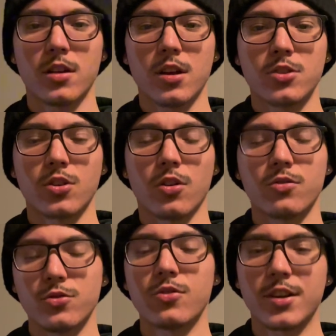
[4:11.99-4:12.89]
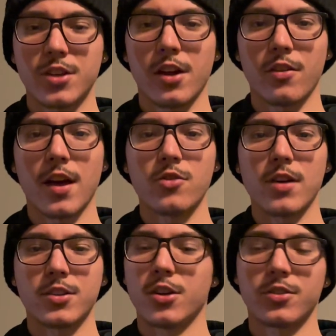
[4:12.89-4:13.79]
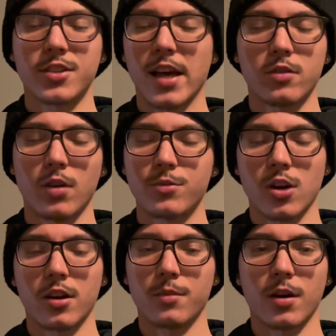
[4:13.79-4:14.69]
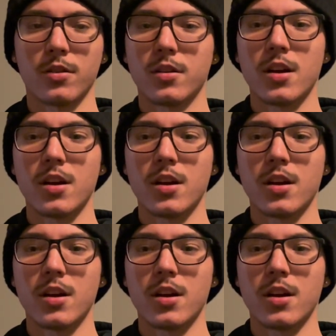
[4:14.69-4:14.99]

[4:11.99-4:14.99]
So you guys will hear that. You guys will hear exactly what I'm talking about.